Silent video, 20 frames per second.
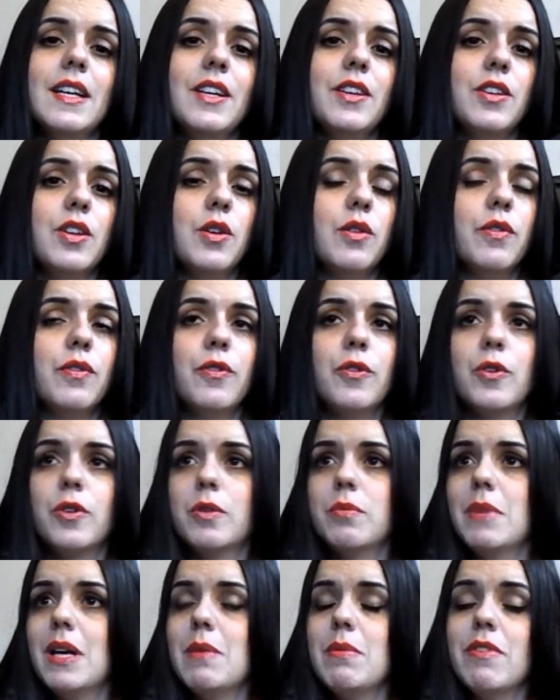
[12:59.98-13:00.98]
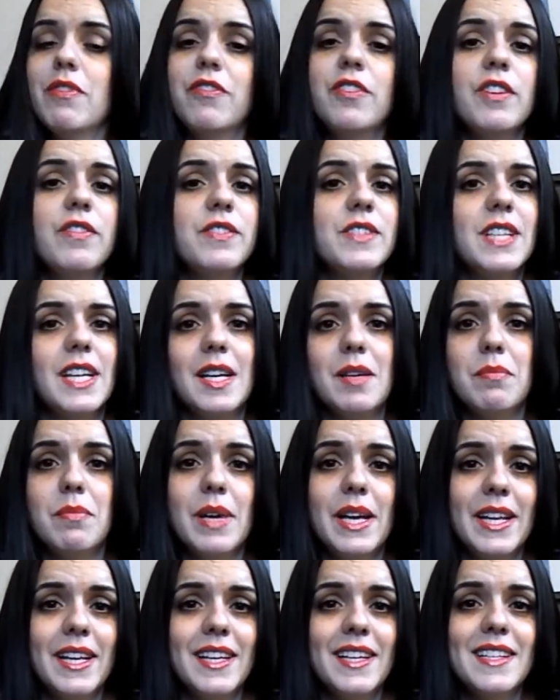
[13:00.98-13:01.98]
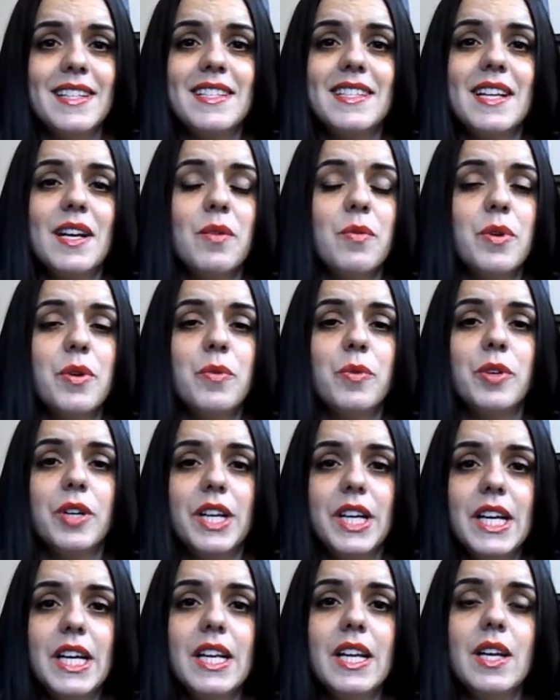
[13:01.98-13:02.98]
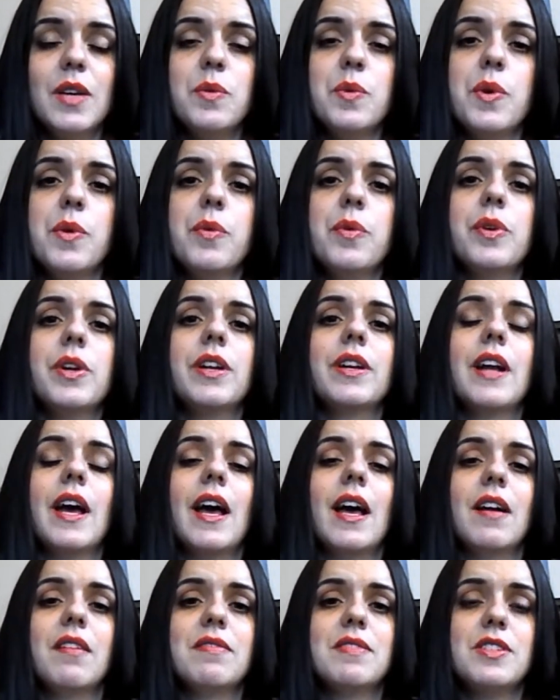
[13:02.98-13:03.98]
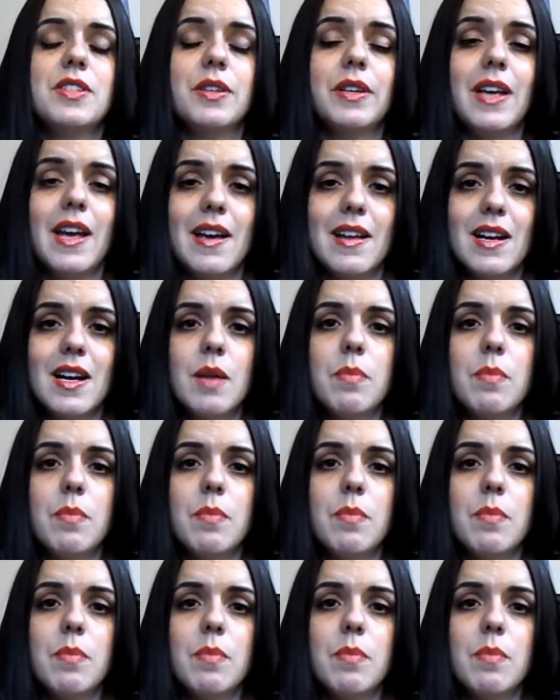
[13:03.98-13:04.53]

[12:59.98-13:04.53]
you know, for maybe 15 minutes that we were eating, we wouldn't have to get